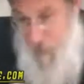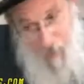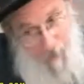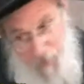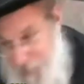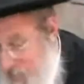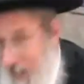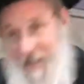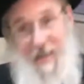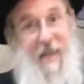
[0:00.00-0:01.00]
those people who
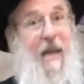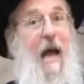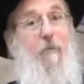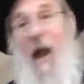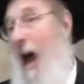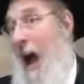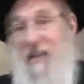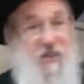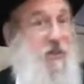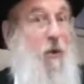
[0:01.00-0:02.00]
say that it didn't happen.
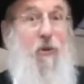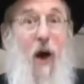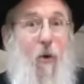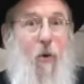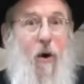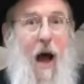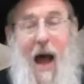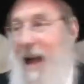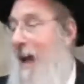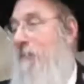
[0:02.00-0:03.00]
I just don't know.
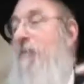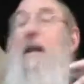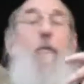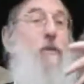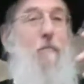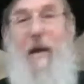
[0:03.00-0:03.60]
I haven't been able